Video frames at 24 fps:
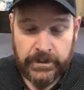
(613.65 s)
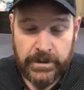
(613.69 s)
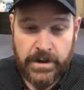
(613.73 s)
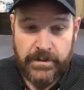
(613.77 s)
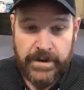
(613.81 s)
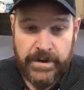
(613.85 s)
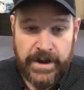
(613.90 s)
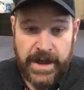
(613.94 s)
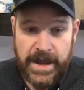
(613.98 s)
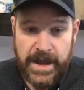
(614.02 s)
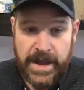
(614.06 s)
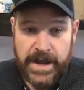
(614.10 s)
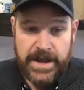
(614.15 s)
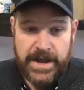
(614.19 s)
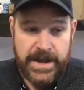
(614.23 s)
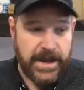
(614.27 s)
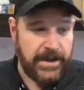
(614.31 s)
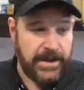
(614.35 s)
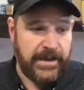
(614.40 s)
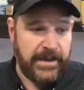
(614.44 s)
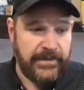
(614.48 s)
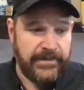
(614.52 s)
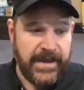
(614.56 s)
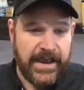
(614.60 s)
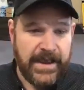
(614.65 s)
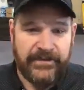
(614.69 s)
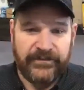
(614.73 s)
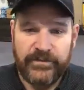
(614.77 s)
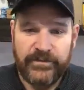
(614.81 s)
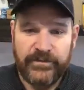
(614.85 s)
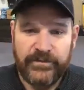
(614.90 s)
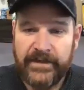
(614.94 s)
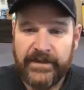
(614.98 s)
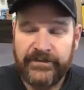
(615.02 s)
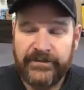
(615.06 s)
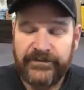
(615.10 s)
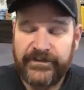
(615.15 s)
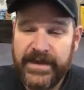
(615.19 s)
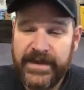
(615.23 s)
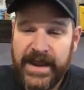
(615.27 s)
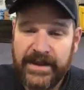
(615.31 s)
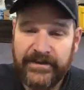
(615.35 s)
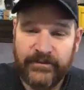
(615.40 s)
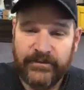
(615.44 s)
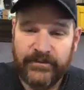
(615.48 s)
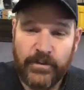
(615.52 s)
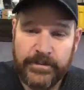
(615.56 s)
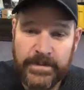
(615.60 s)
Okay. And
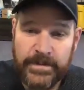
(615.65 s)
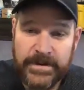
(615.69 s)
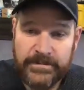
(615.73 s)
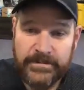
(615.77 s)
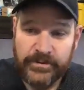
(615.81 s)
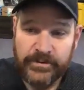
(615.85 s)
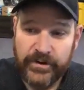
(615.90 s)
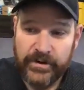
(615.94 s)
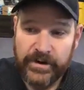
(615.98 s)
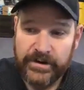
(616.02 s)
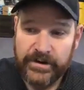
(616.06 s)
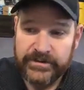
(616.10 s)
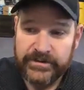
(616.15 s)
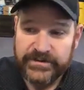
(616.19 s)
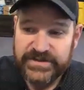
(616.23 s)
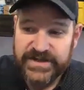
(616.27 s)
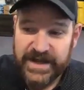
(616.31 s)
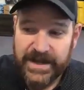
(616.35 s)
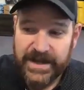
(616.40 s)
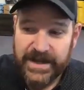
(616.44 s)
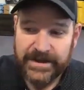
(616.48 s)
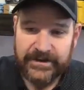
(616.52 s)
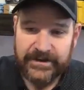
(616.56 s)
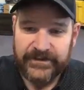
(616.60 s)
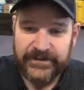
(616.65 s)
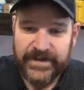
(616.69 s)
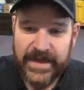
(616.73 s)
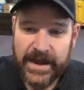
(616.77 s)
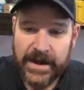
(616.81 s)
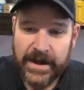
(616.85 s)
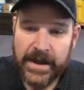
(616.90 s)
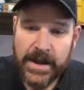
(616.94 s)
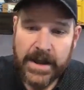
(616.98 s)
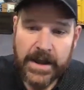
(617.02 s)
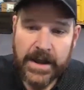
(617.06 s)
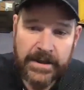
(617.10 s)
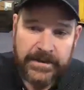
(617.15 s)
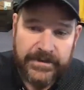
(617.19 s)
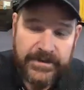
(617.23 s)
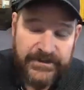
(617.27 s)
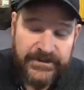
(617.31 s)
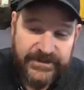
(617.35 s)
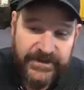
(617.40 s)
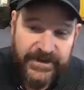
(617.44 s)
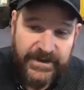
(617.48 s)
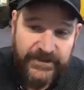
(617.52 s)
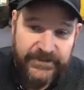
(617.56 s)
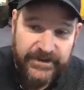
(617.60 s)
that's what people don't understand, is that
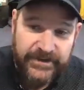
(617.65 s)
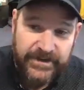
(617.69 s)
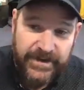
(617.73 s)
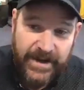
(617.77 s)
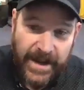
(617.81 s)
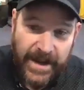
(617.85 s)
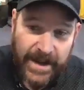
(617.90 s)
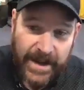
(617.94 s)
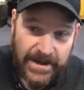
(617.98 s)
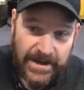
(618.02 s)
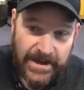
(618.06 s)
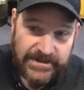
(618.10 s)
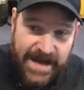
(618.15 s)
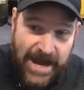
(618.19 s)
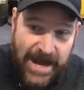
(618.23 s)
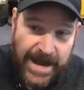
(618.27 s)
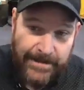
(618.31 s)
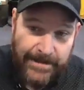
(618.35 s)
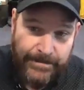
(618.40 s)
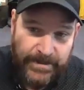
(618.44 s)
this isn't a top